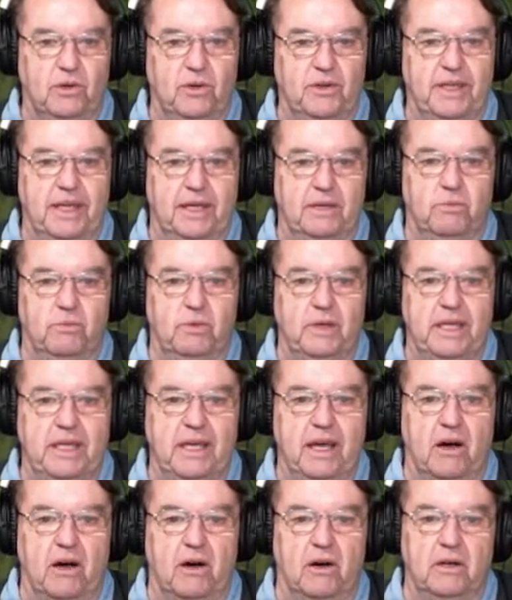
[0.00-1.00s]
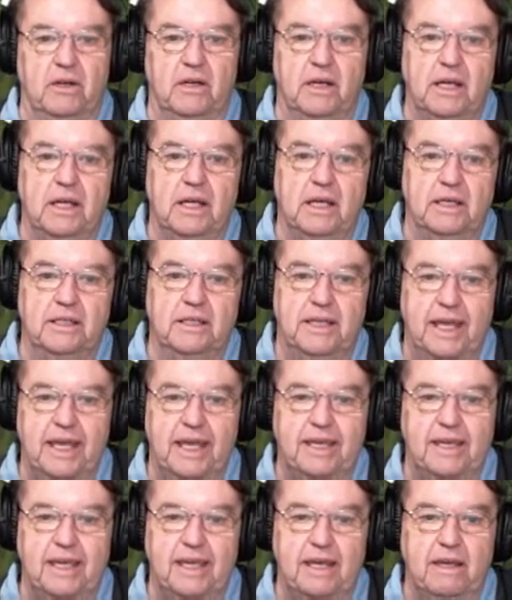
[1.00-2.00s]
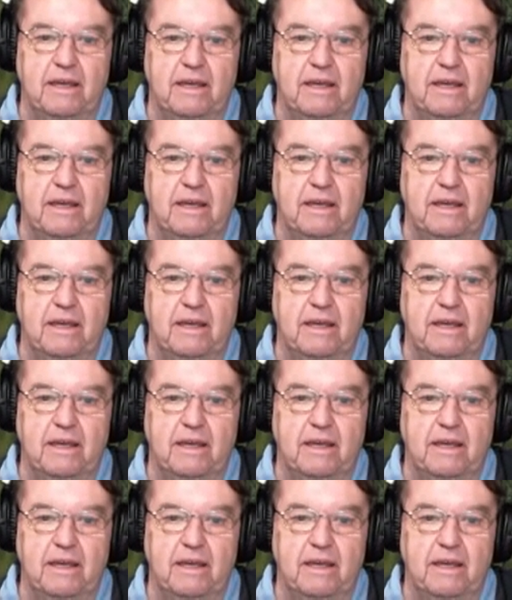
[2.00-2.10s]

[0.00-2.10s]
that we are taking